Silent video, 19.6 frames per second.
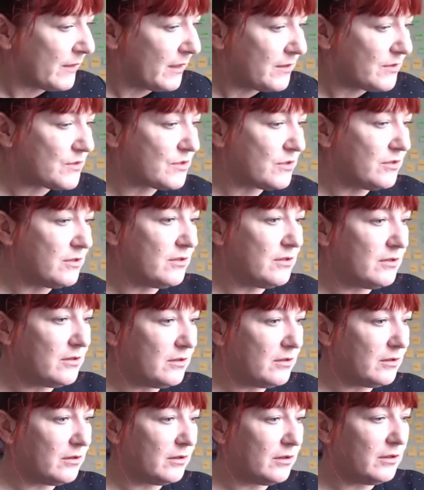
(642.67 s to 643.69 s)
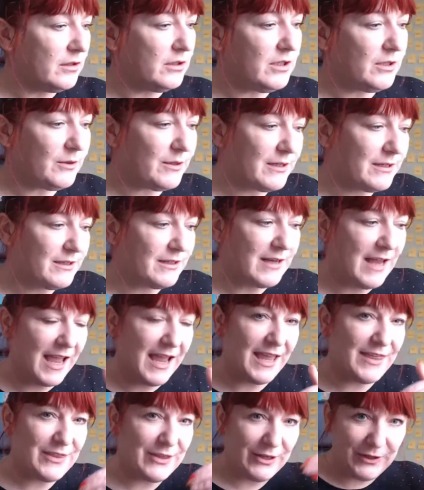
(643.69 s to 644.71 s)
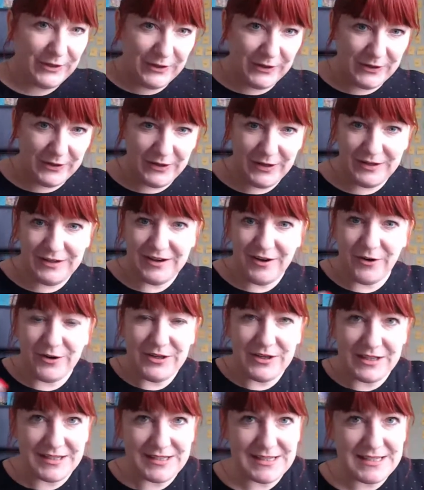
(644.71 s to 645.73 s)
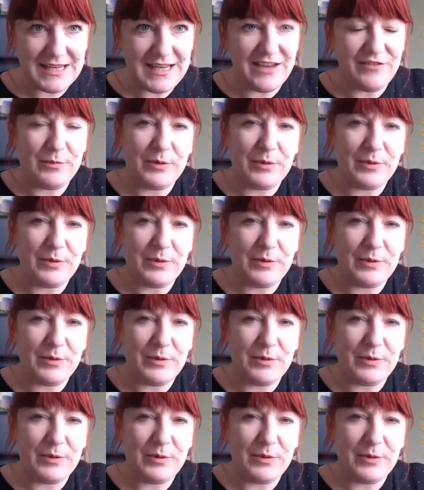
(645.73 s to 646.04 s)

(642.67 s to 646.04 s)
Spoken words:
So you can either earn or you can save.